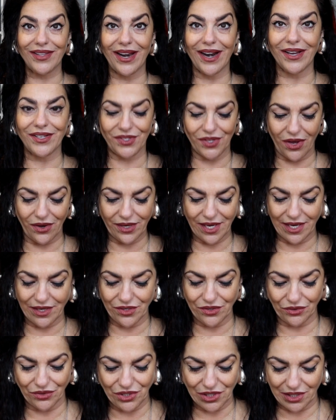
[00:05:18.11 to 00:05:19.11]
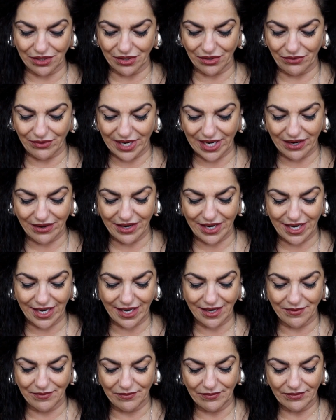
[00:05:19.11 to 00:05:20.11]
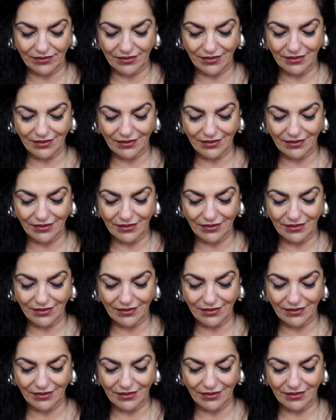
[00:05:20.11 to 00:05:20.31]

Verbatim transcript: that I saw Kendall Jenner wearing.